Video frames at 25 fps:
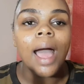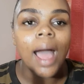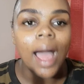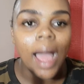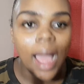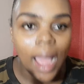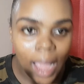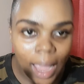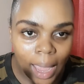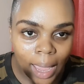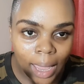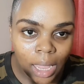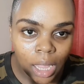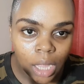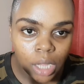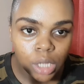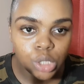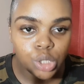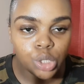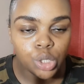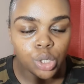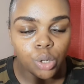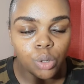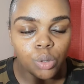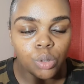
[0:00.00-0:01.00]
I
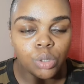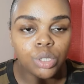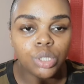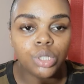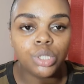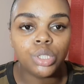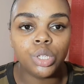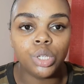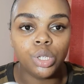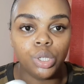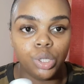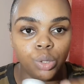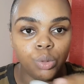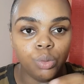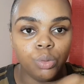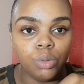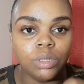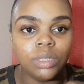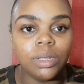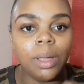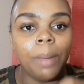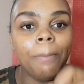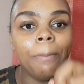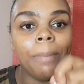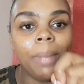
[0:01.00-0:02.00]
chose to
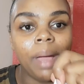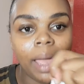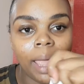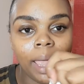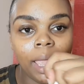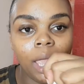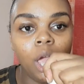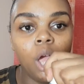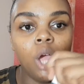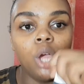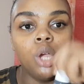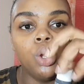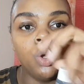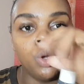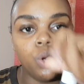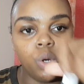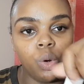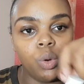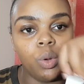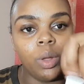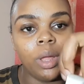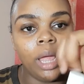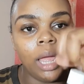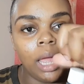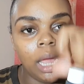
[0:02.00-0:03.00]
use my good
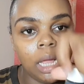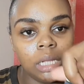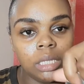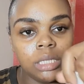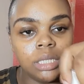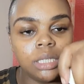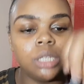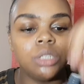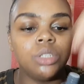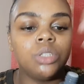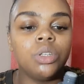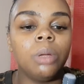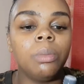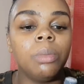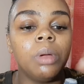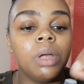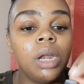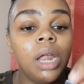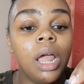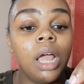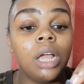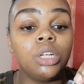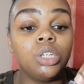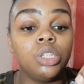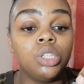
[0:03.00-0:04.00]
old hands. So I'm going
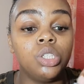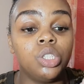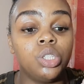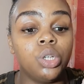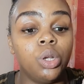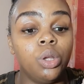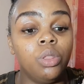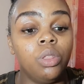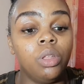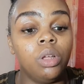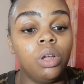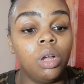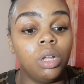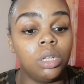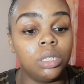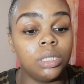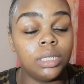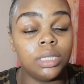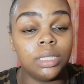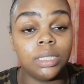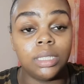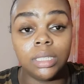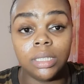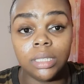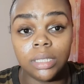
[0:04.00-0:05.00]
to actually show you the
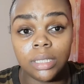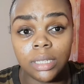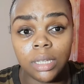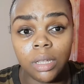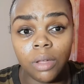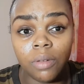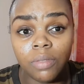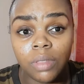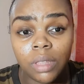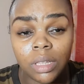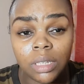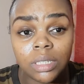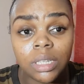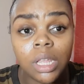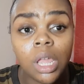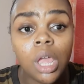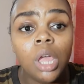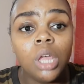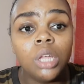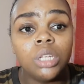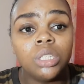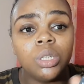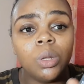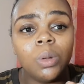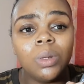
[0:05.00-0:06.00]
consistency of this.
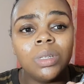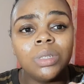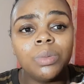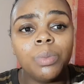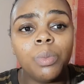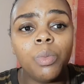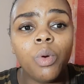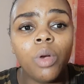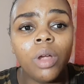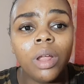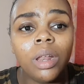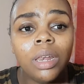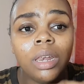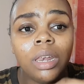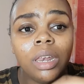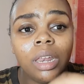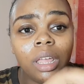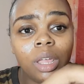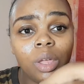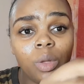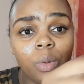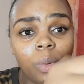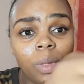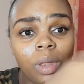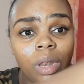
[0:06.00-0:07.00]
So it's more
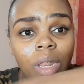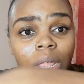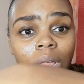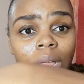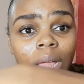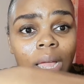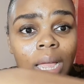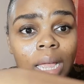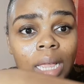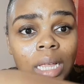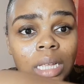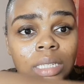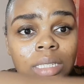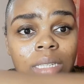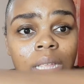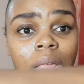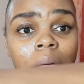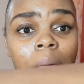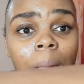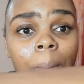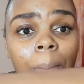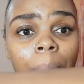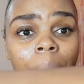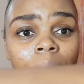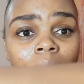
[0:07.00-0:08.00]
liquidy, guys,
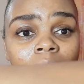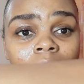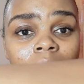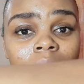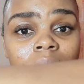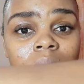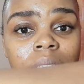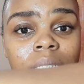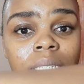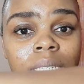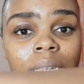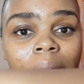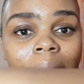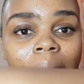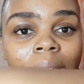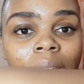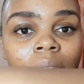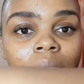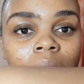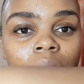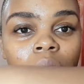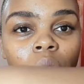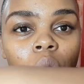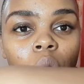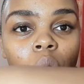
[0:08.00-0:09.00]
but it's like
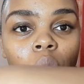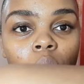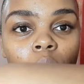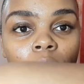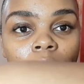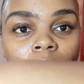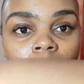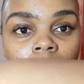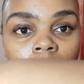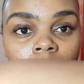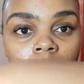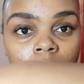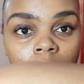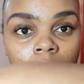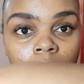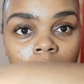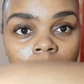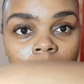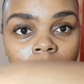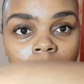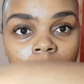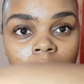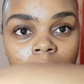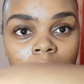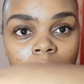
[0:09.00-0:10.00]
an
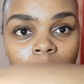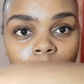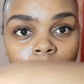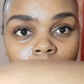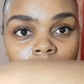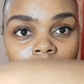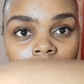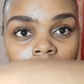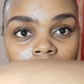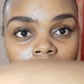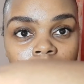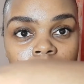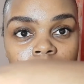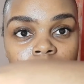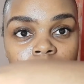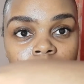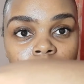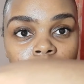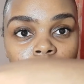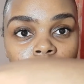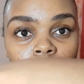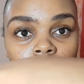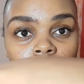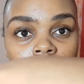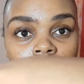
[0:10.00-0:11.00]
oily liquidy.
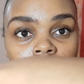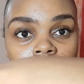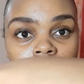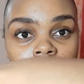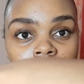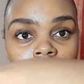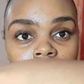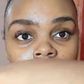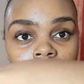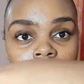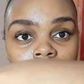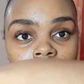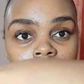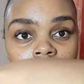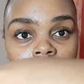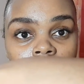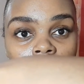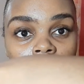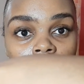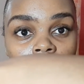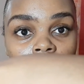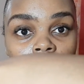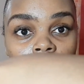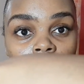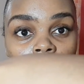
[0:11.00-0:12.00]
So this is
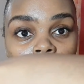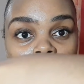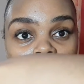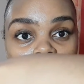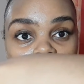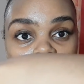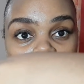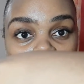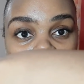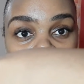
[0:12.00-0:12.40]
how it